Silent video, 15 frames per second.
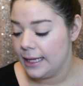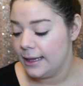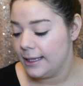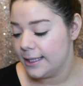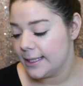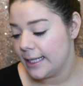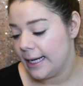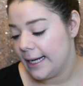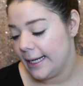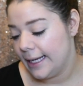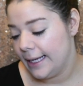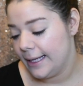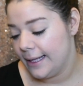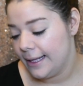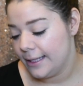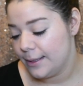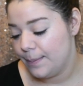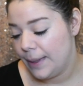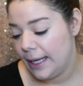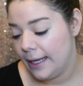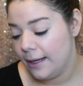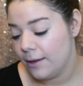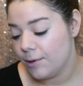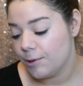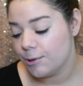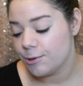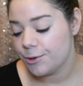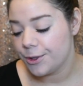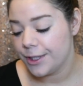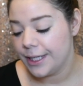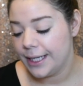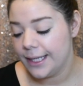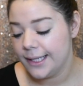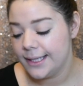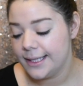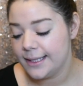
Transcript: This guy is Pink Ultraness.